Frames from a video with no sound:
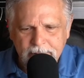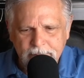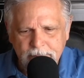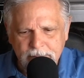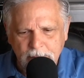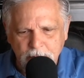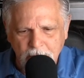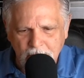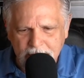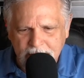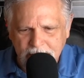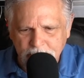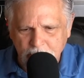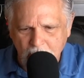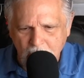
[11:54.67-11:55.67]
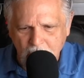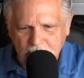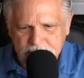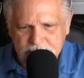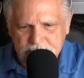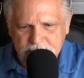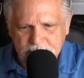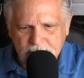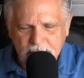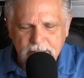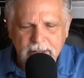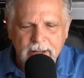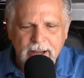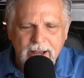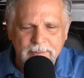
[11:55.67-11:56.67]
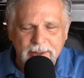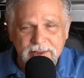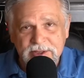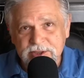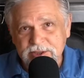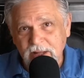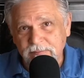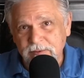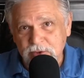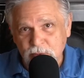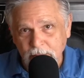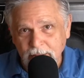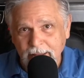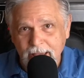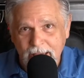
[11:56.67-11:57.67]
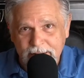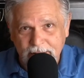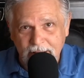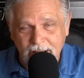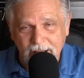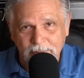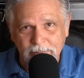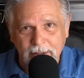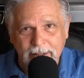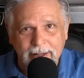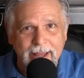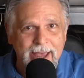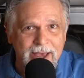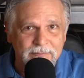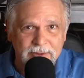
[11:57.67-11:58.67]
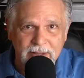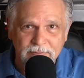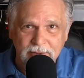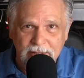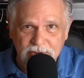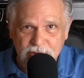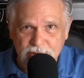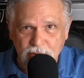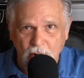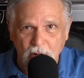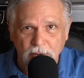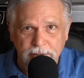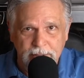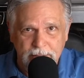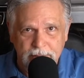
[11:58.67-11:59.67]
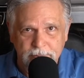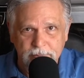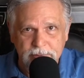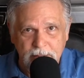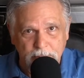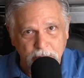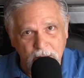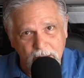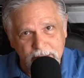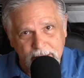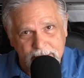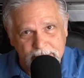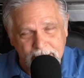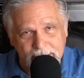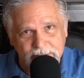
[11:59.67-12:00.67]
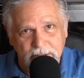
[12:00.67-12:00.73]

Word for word: the plug-in box, I mean, this stuff is really adding up, and I haven't even installed the the plugin yet.